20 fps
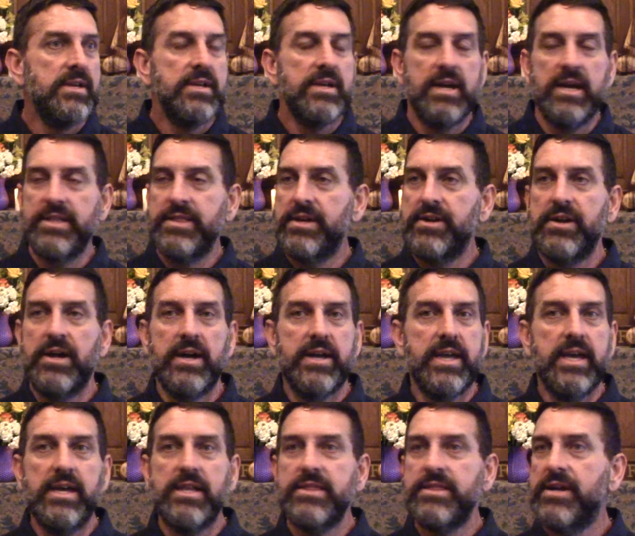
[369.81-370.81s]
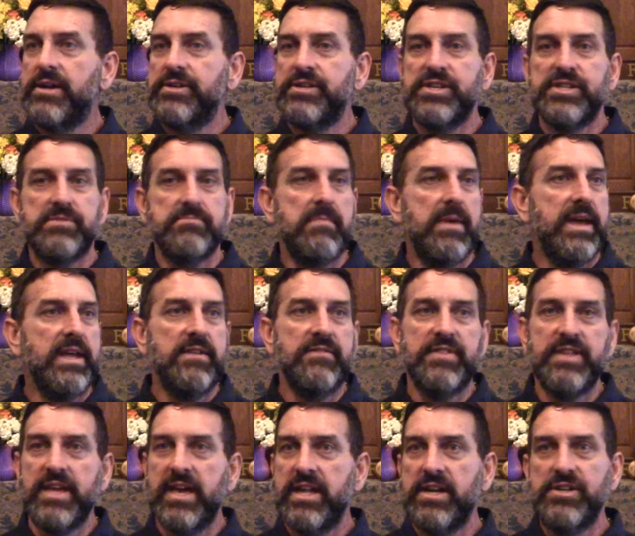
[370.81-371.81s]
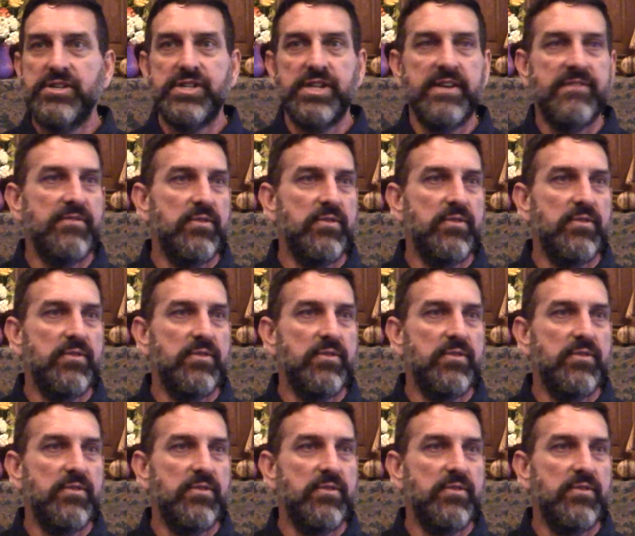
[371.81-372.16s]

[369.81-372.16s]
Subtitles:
And they're just made of the energy of